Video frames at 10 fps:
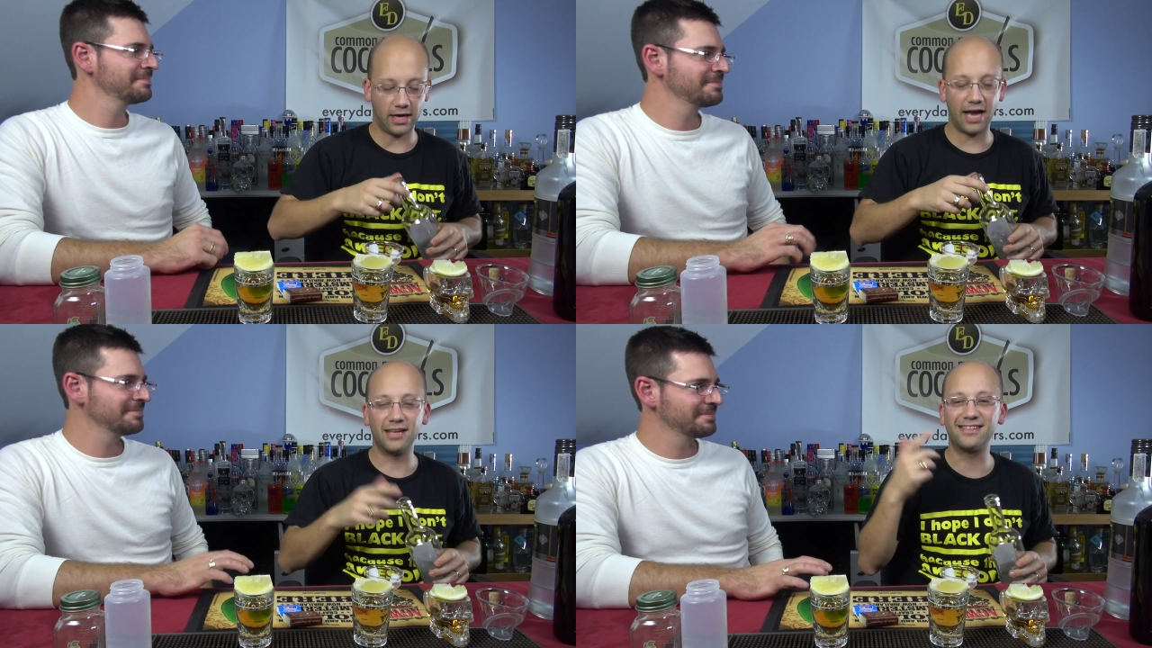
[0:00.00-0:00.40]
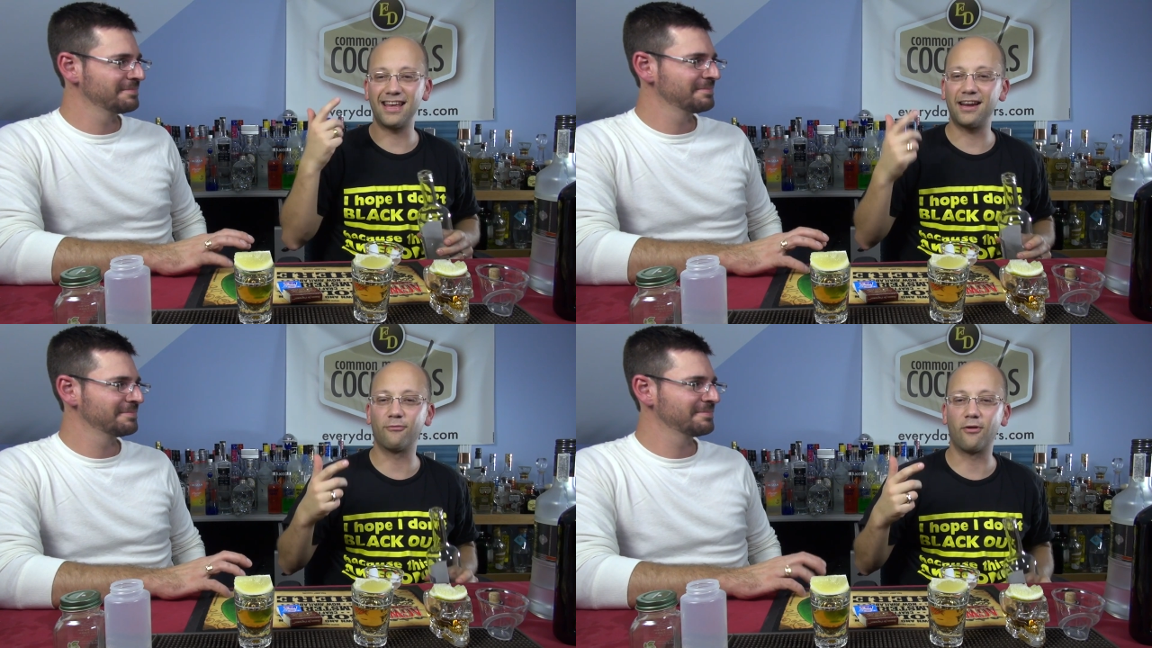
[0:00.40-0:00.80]
Speaker 1: I
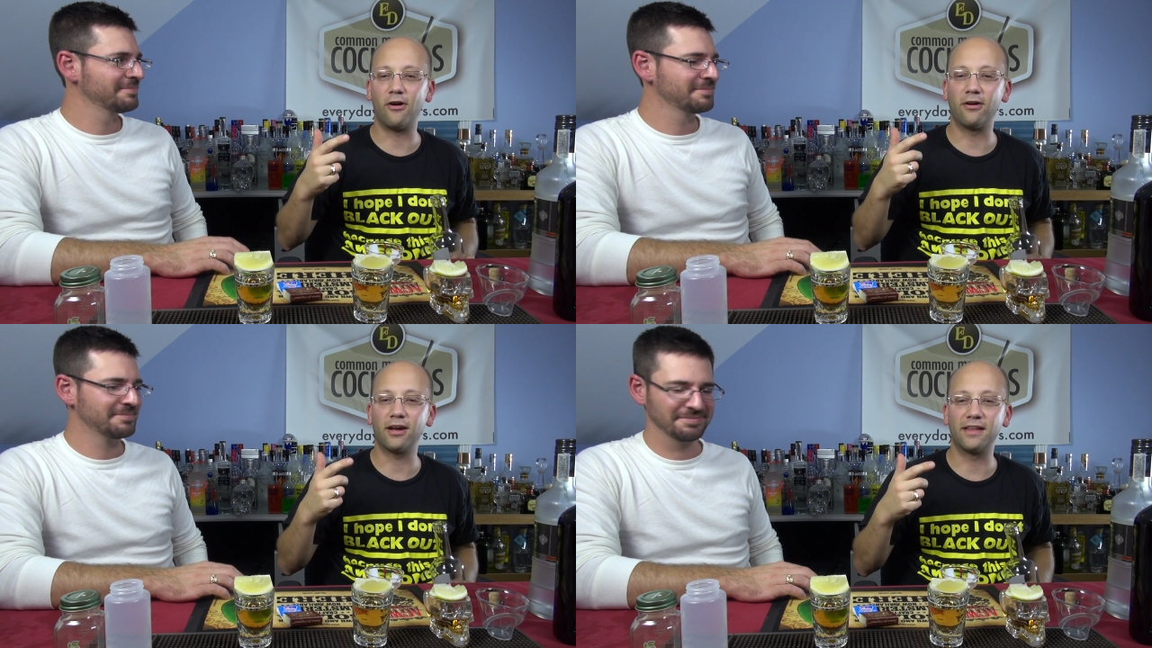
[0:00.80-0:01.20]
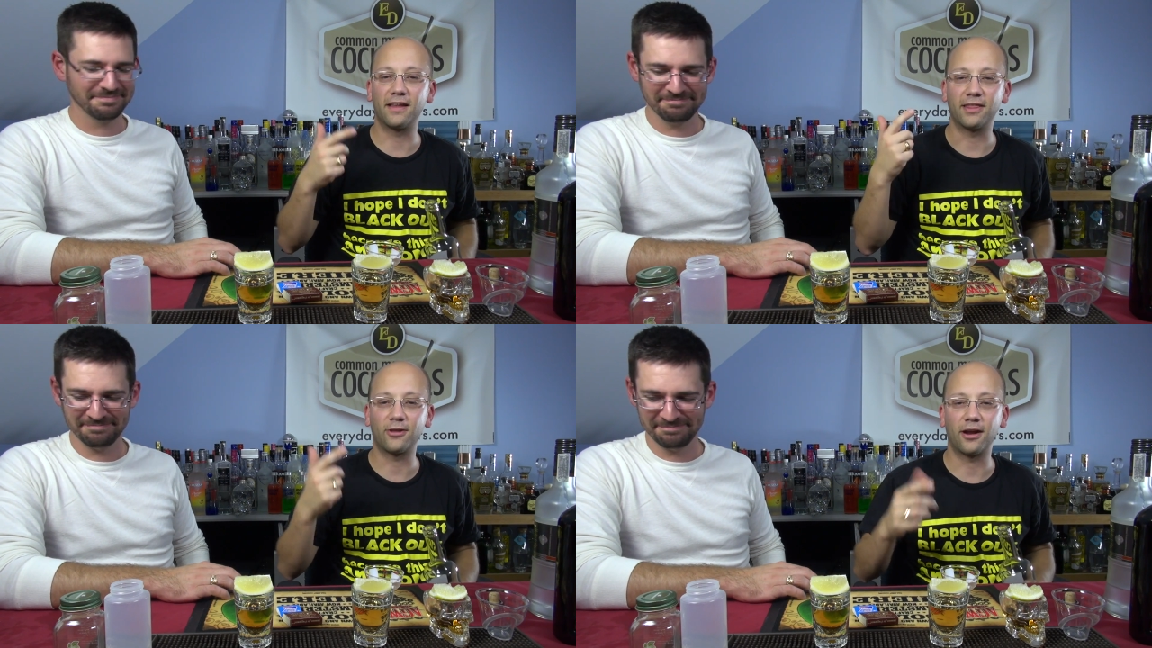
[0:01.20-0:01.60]
said it wrong,
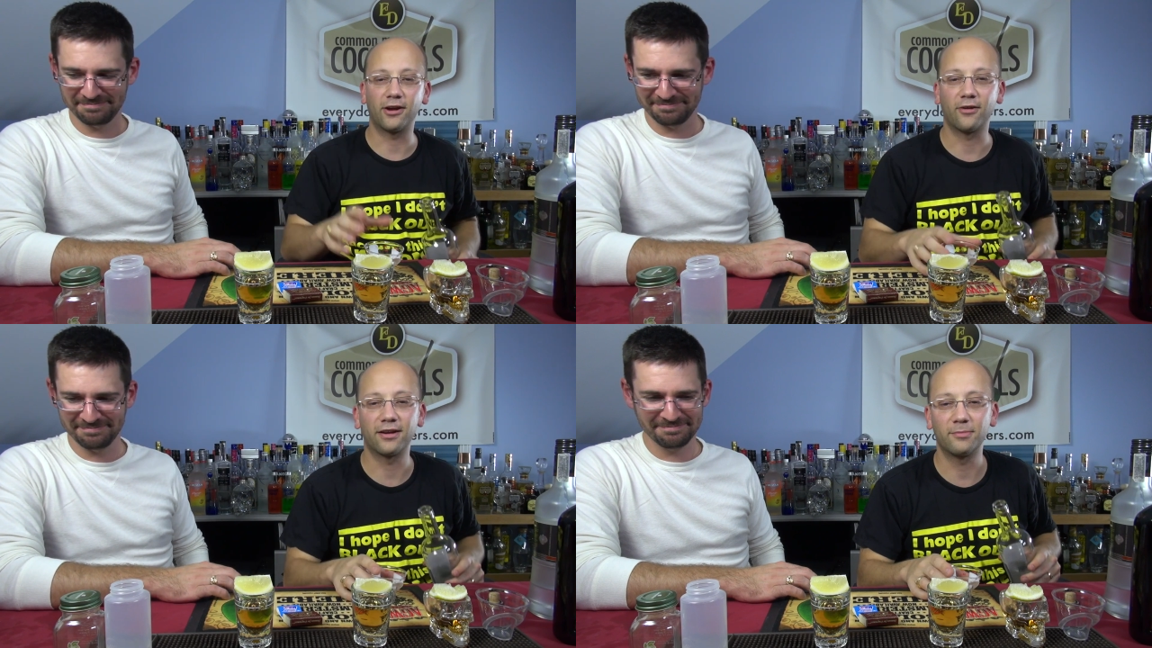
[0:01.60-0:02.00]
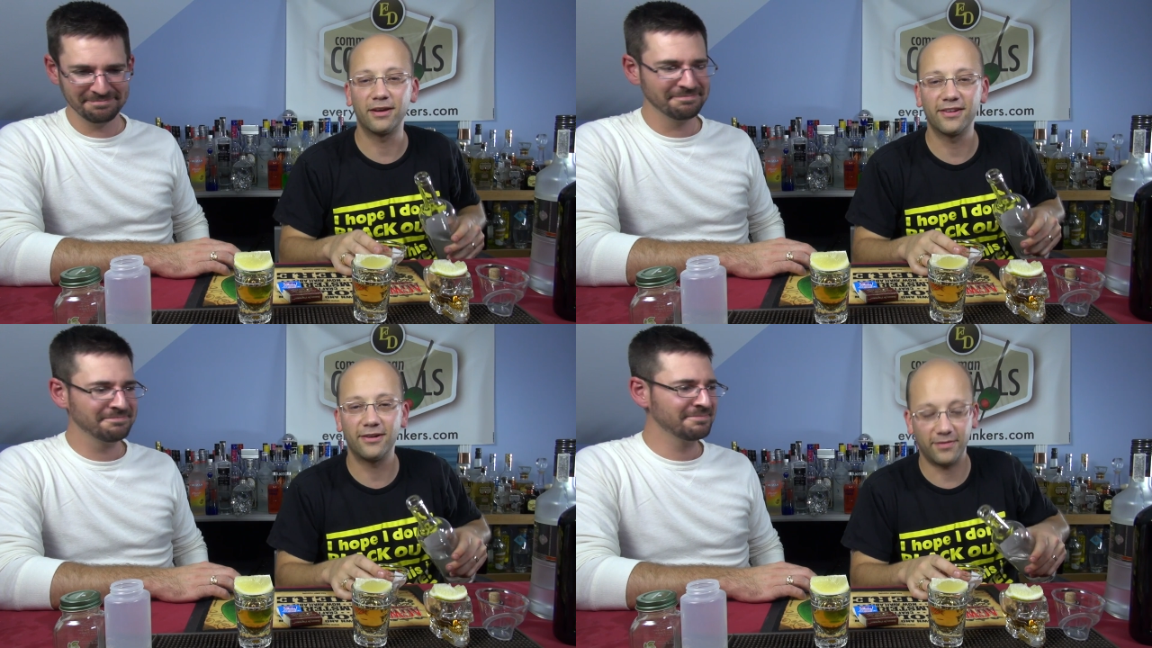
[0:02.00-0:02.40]
and then I thought I corrected
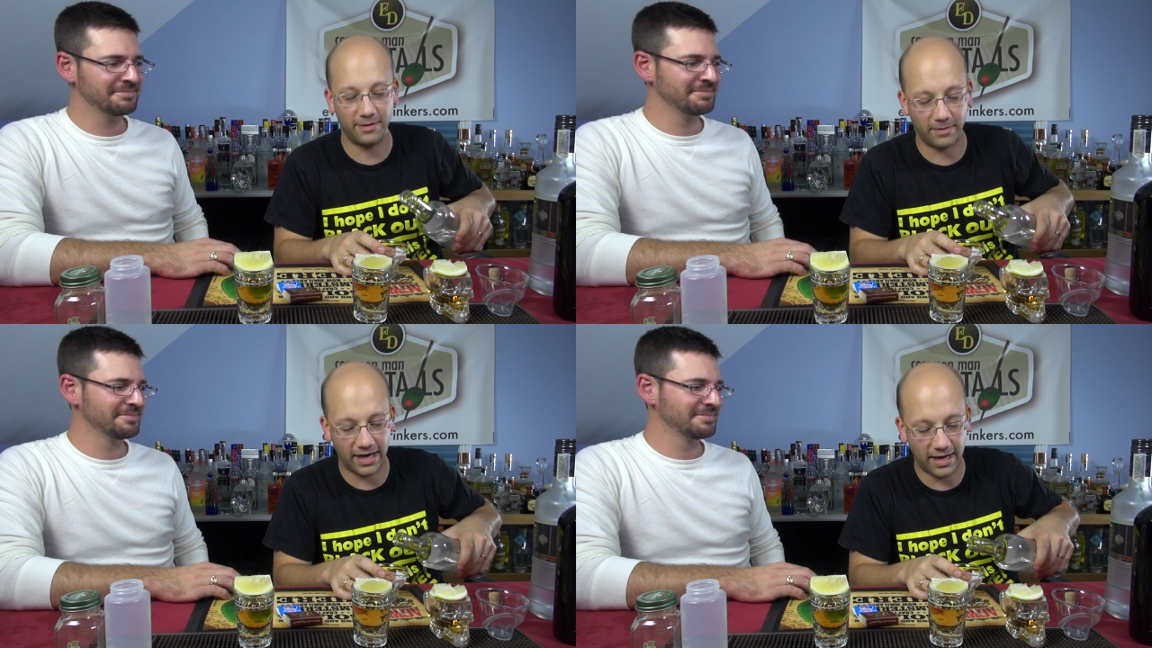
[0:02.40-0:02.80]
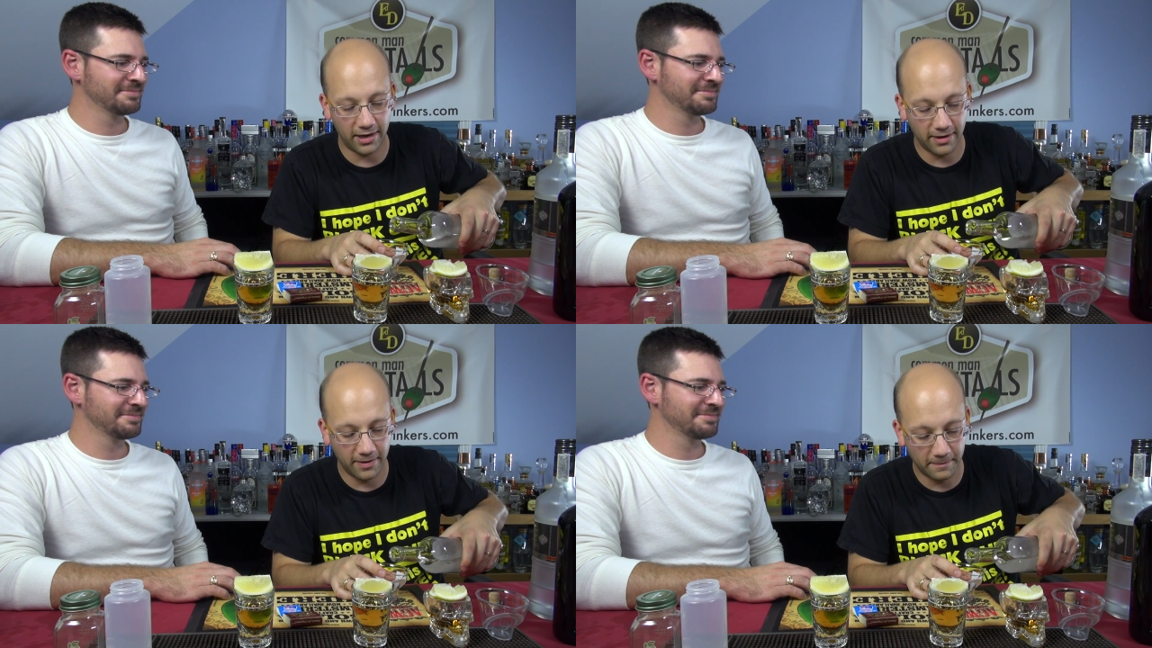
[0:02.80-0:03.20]
myself in my head.